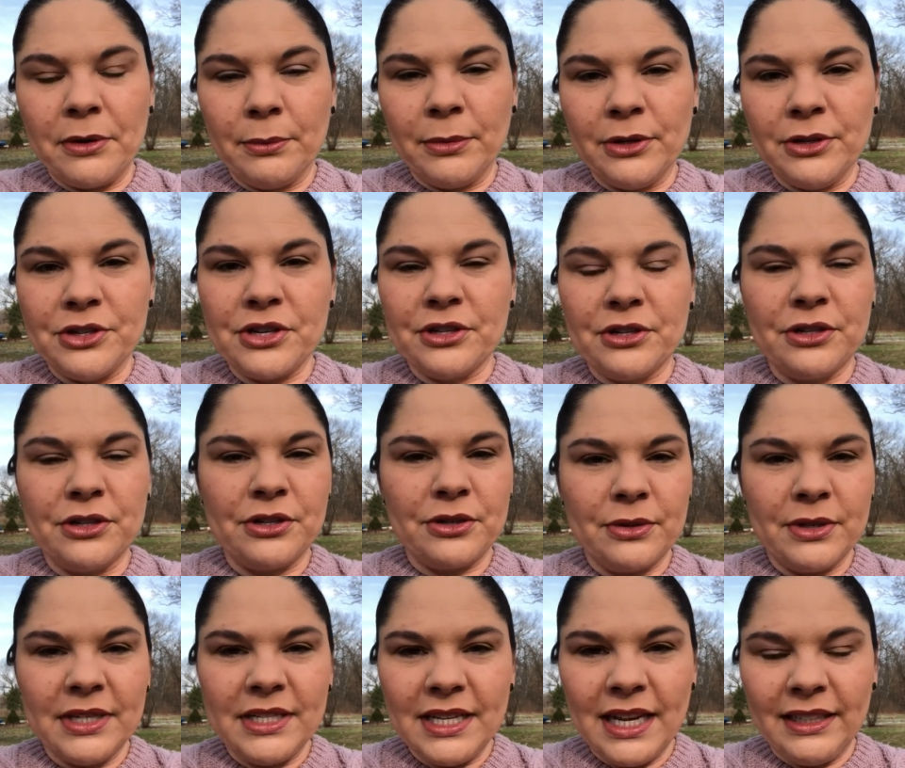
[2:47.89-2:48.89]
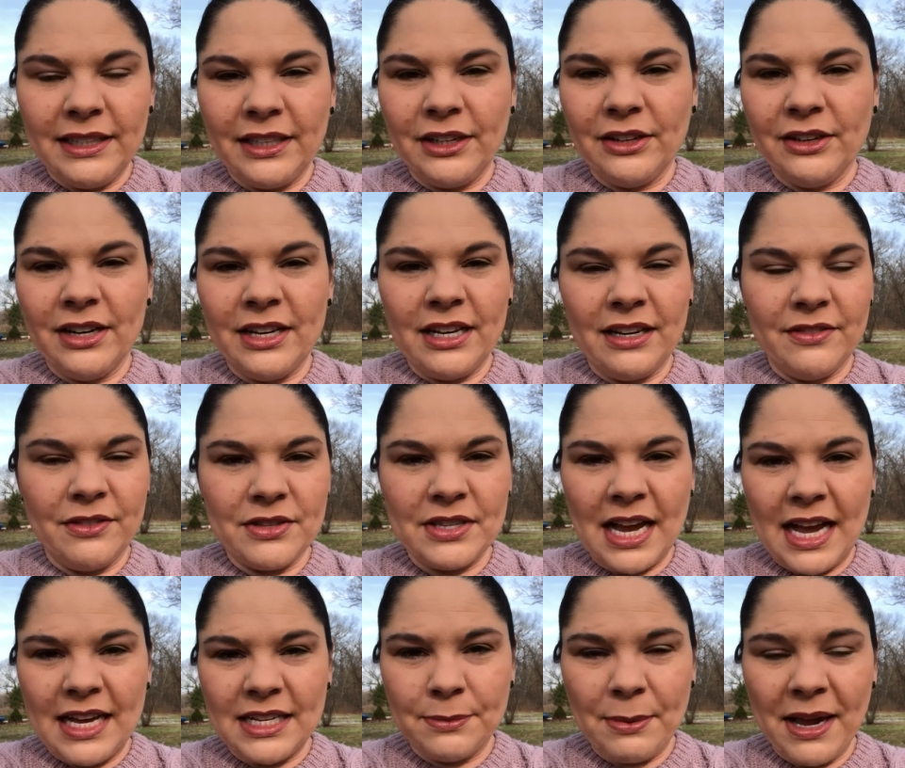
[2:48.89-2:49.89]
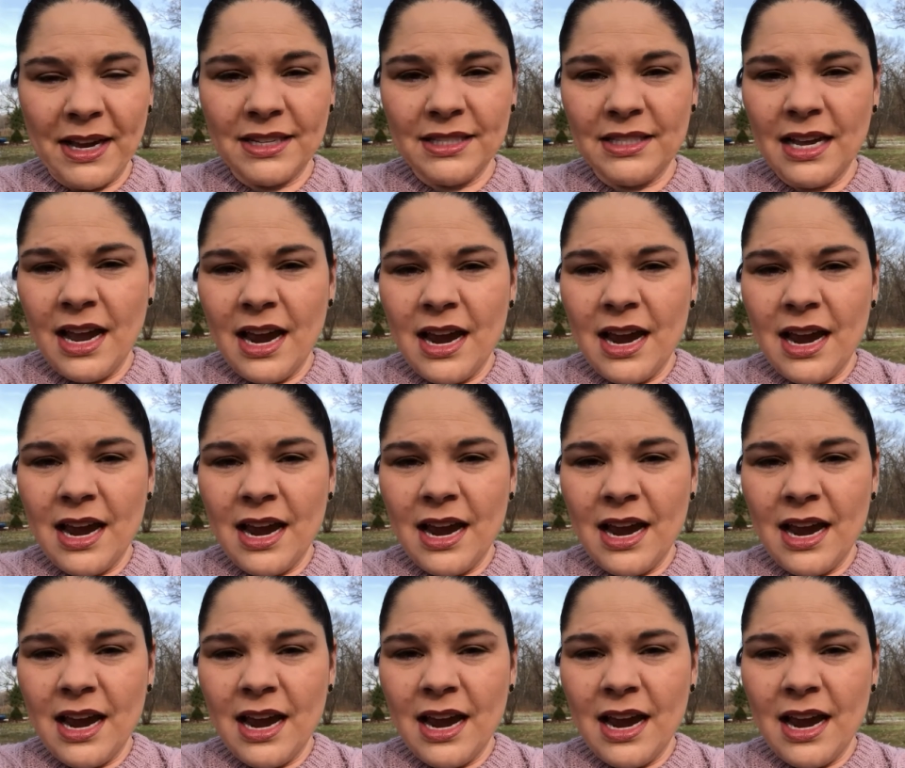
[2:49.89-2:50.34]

immersion or storytelling or any of those aspects,